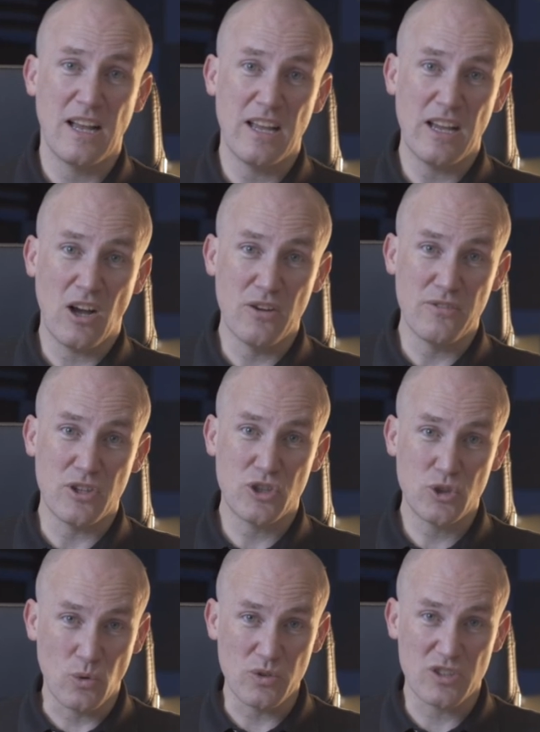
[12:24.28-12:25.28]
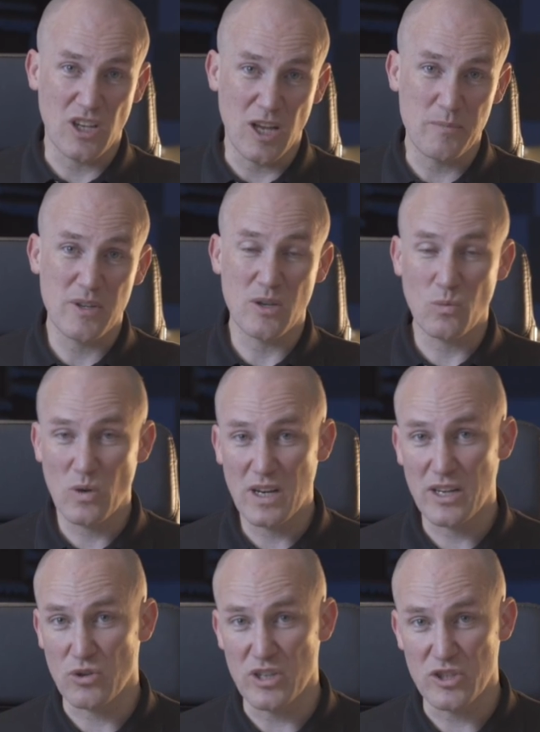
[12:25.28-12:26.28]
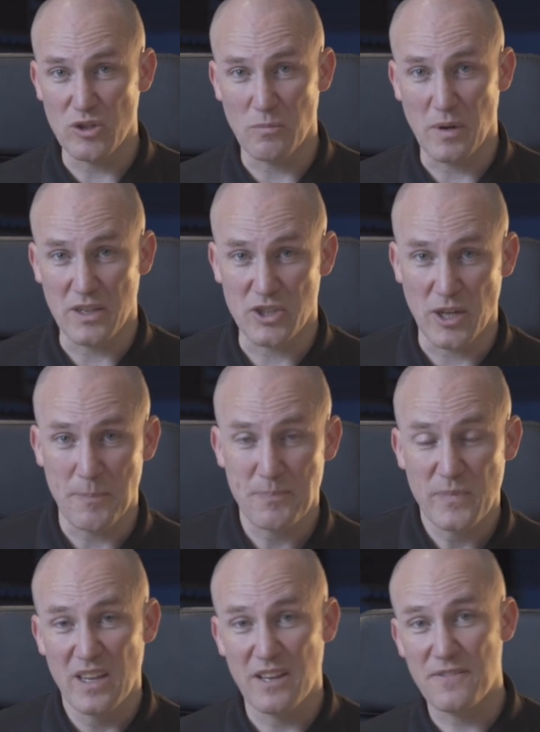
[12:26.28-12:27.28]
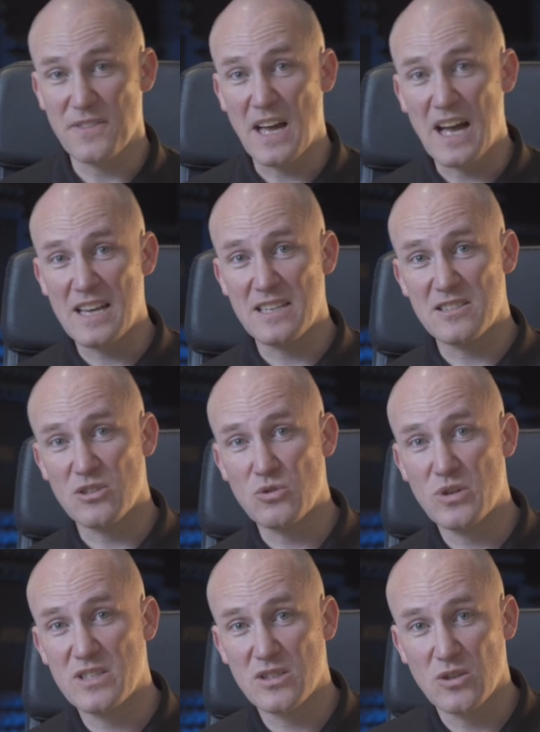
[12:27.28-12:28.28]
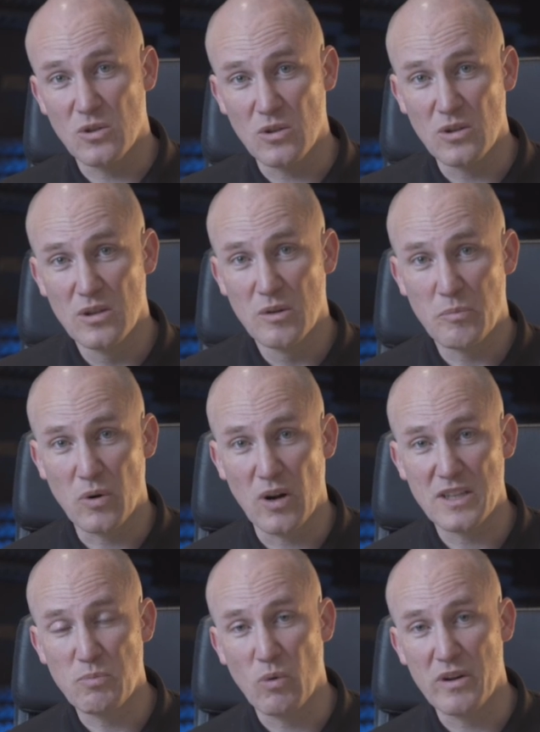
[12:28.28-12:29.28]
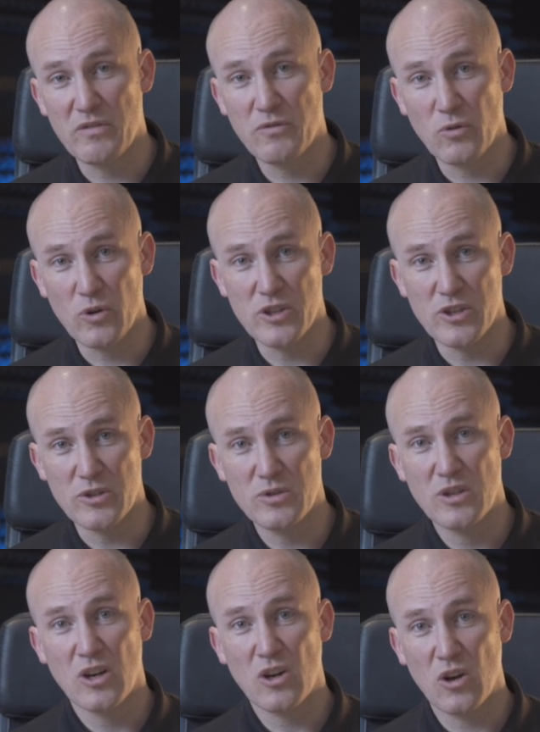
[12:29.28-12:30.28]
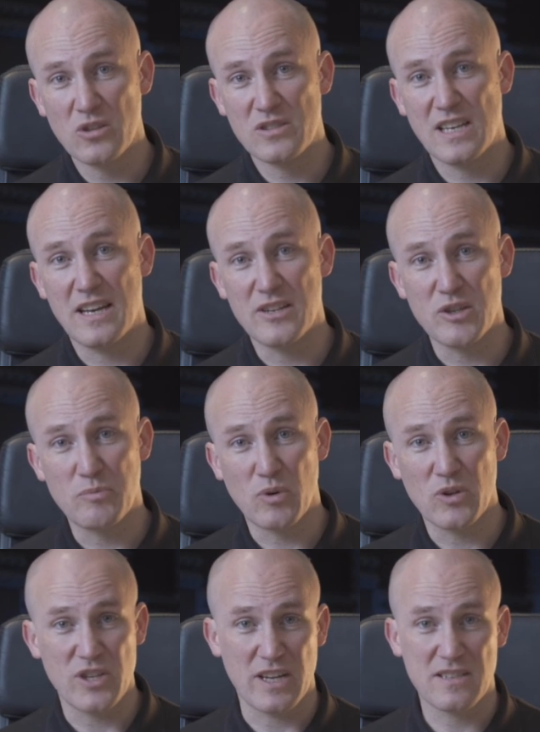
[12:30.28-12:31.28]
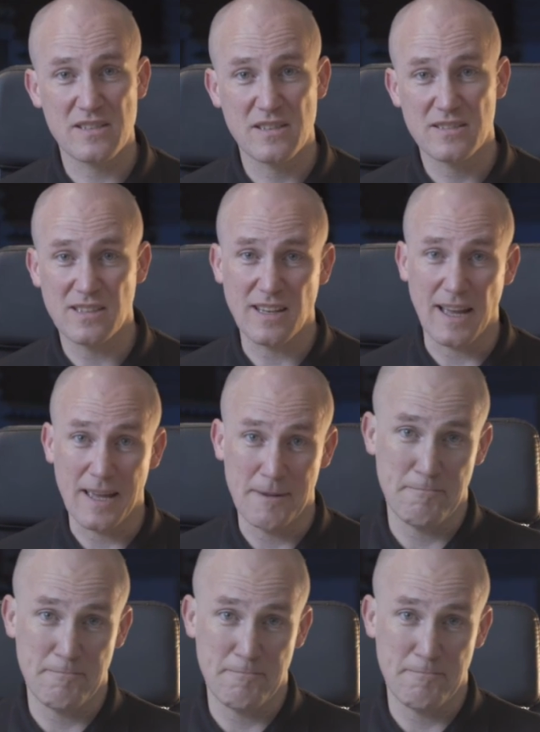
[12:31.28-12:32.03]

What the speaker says: Over the short term, it will increase your budget. If that is the critical price point for you, contact New Projects today.